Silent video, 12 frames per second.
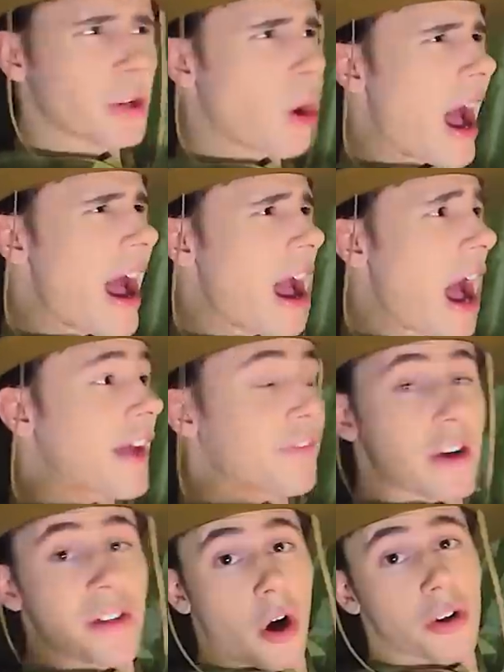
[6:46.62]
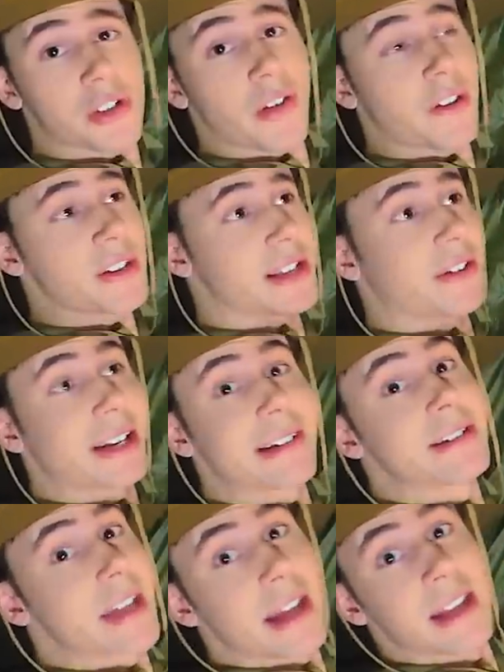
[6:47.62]
I, I found that also, I found this out
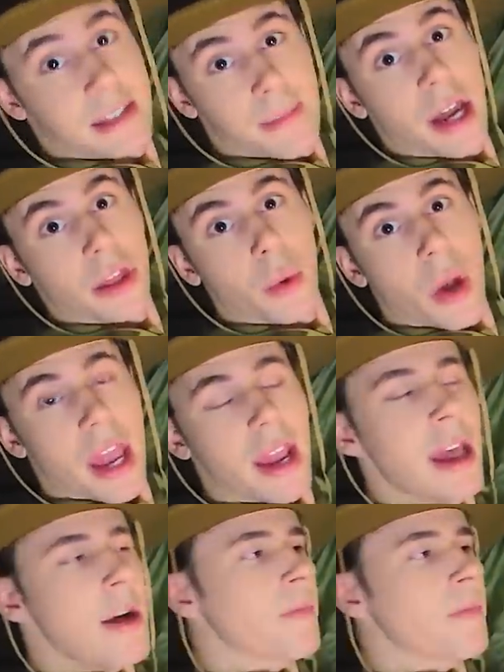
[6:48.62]
at Denny's, by the way,